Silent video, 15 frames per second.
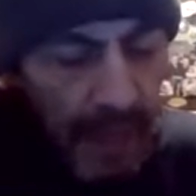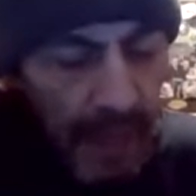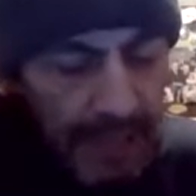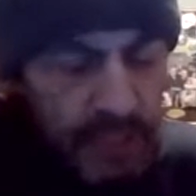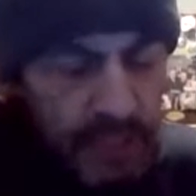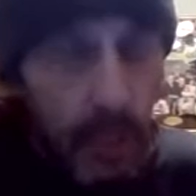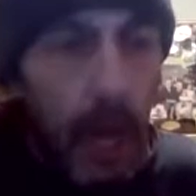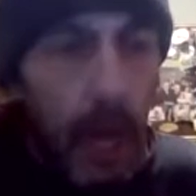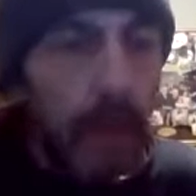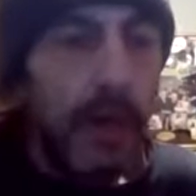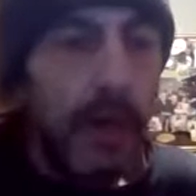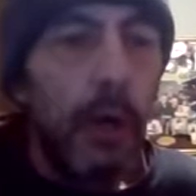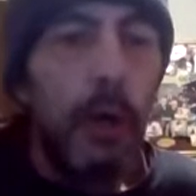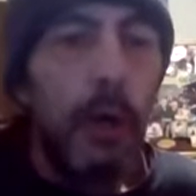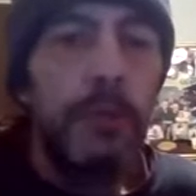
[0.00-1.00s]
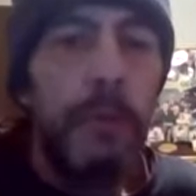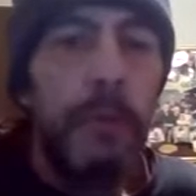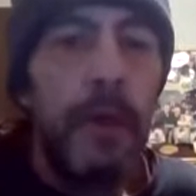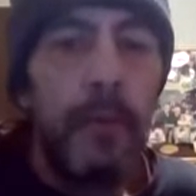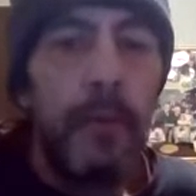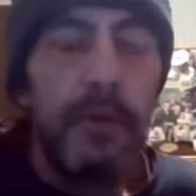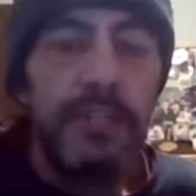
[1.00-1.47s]
I strongly urge
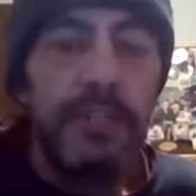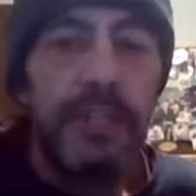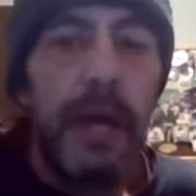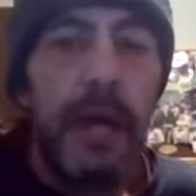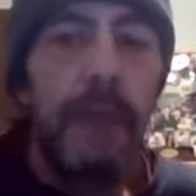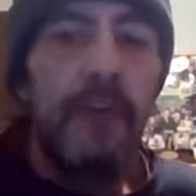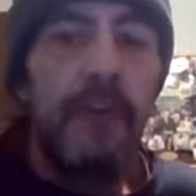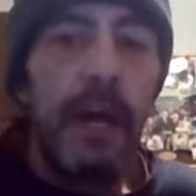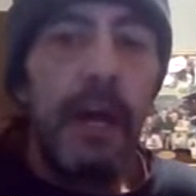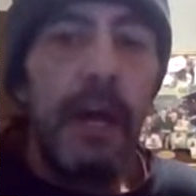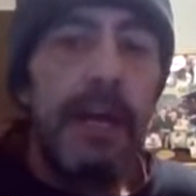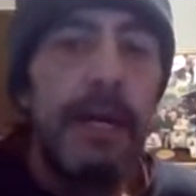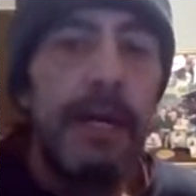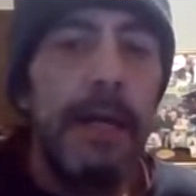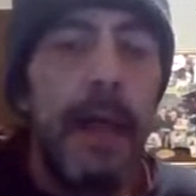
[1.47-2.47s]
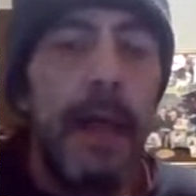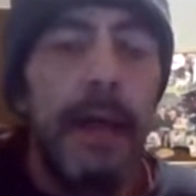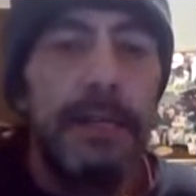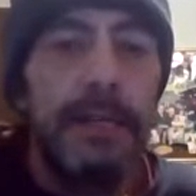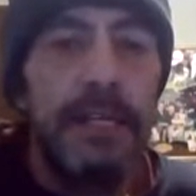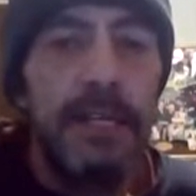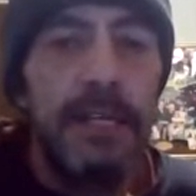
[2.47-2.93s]
people, instead of getting into
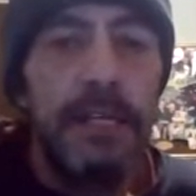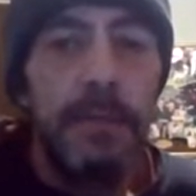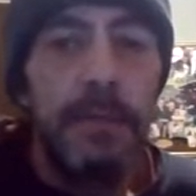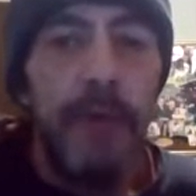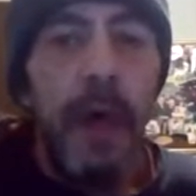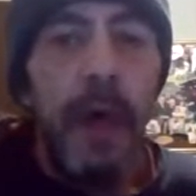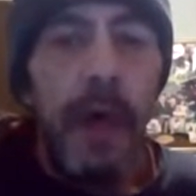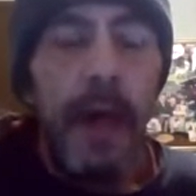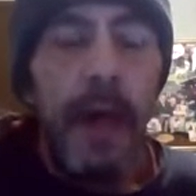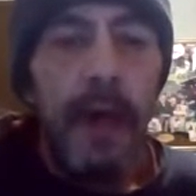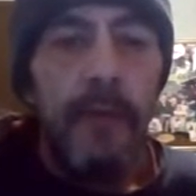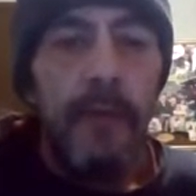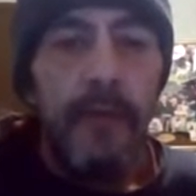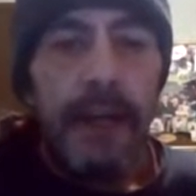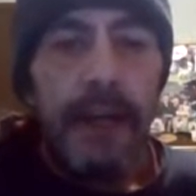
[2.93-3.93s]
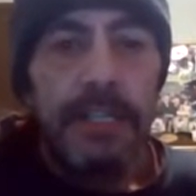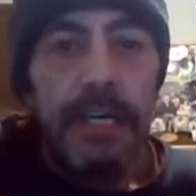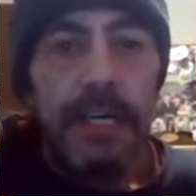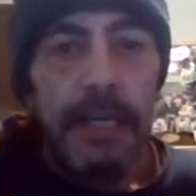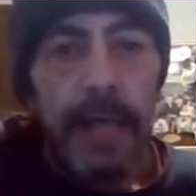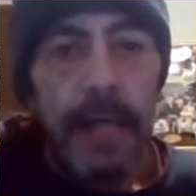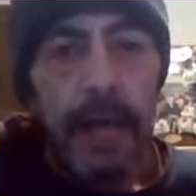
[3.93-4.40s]
that system and
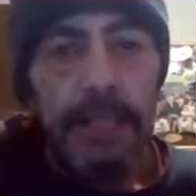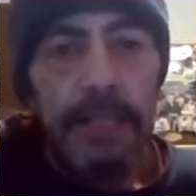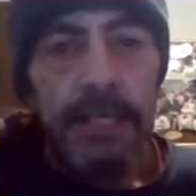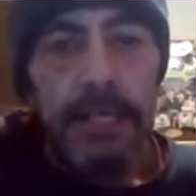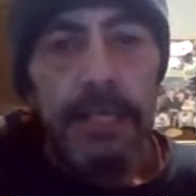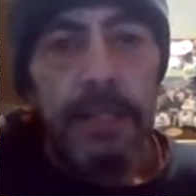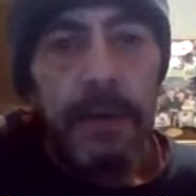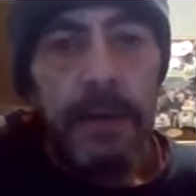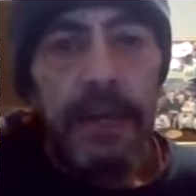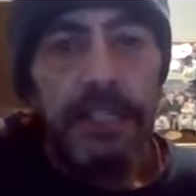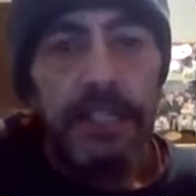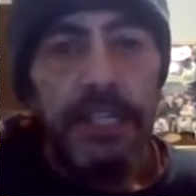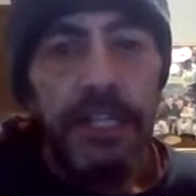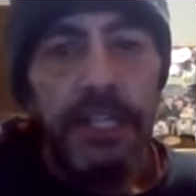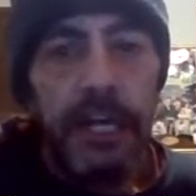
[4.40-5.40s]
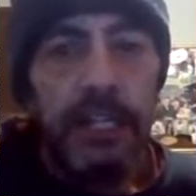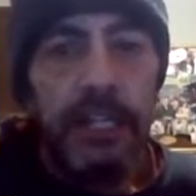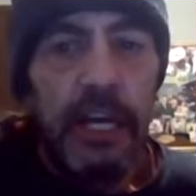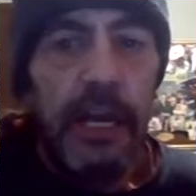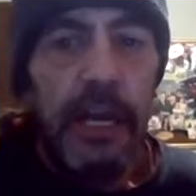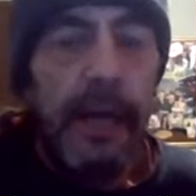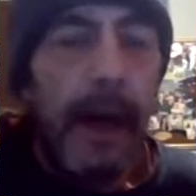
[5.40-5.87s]
investing in that system, I suggest
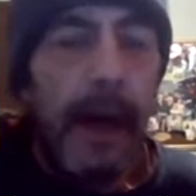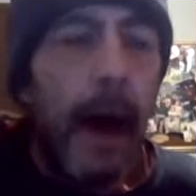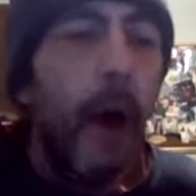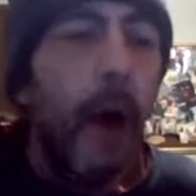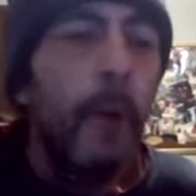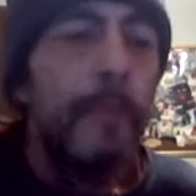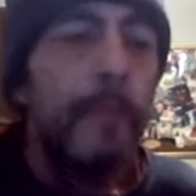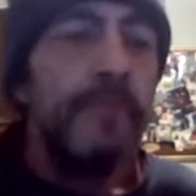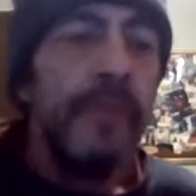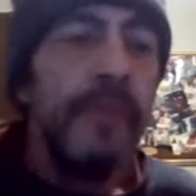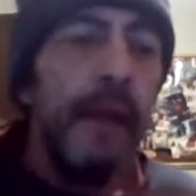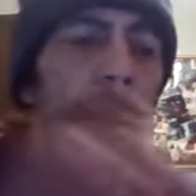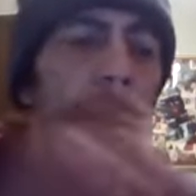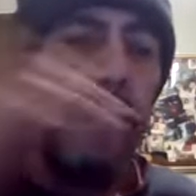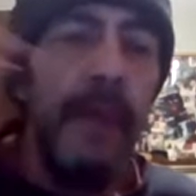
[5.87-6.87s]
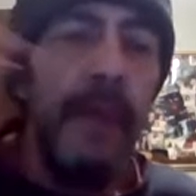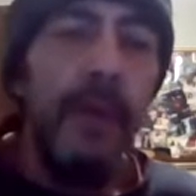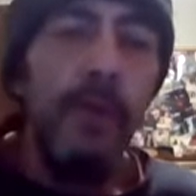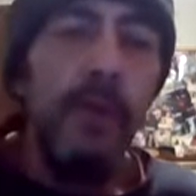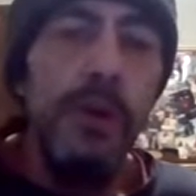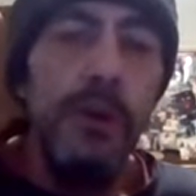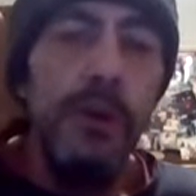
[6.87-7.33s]
getting out. And
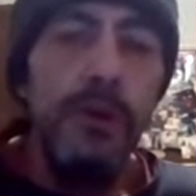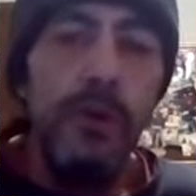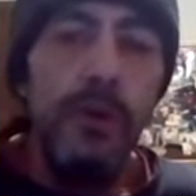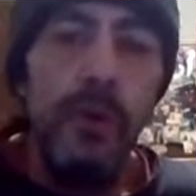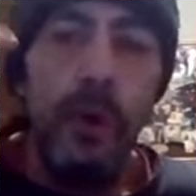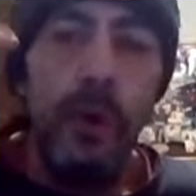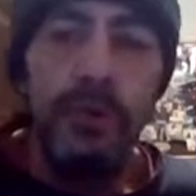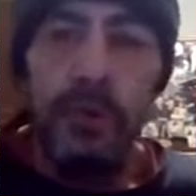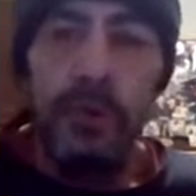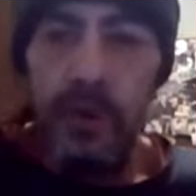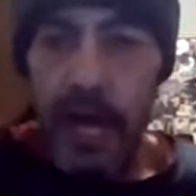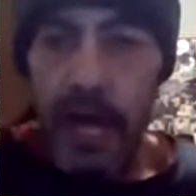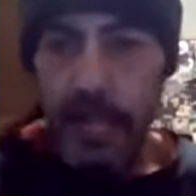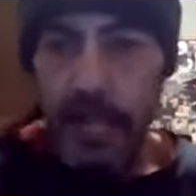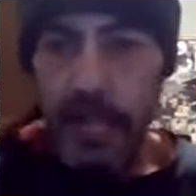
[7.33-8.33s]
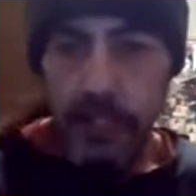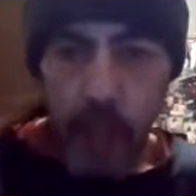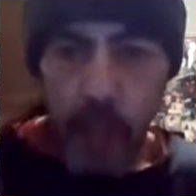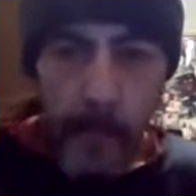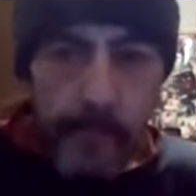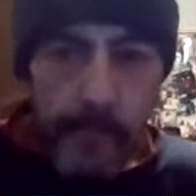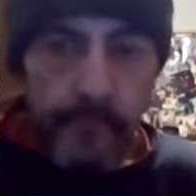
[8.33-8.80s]
then when you do those
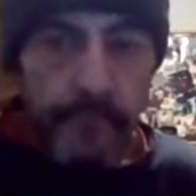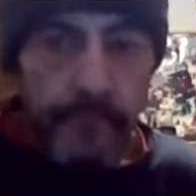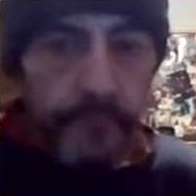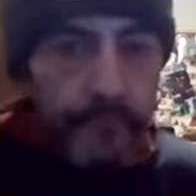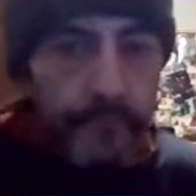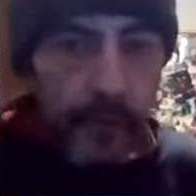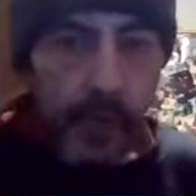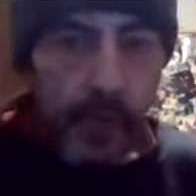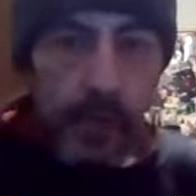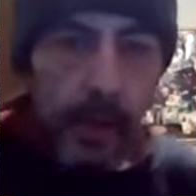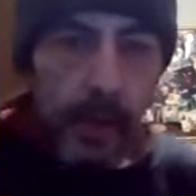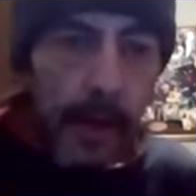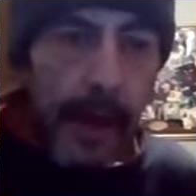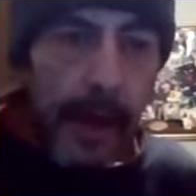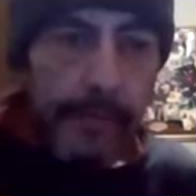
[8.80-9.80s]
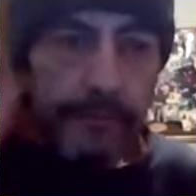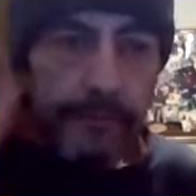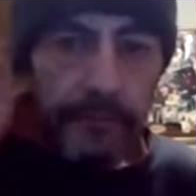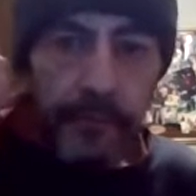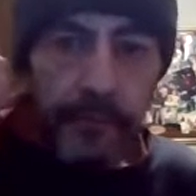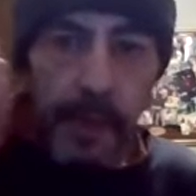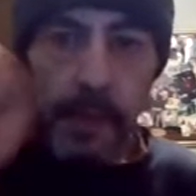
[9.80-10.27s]
donations, you know,
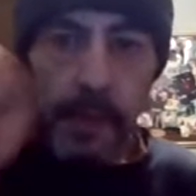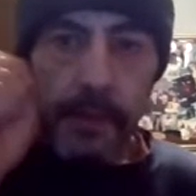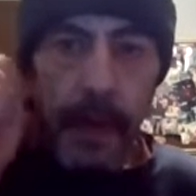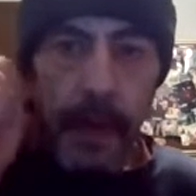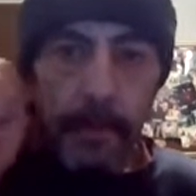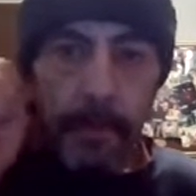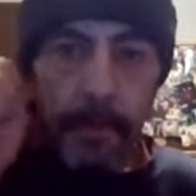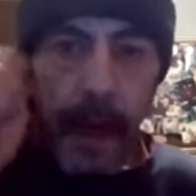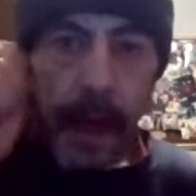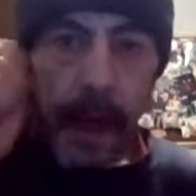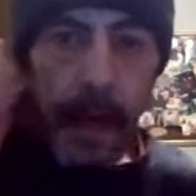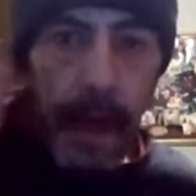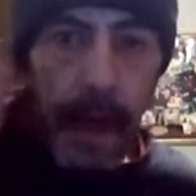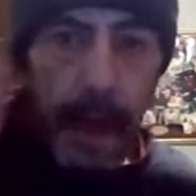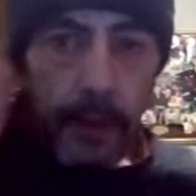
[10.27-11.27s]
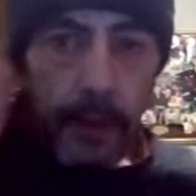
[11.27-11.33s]
that banking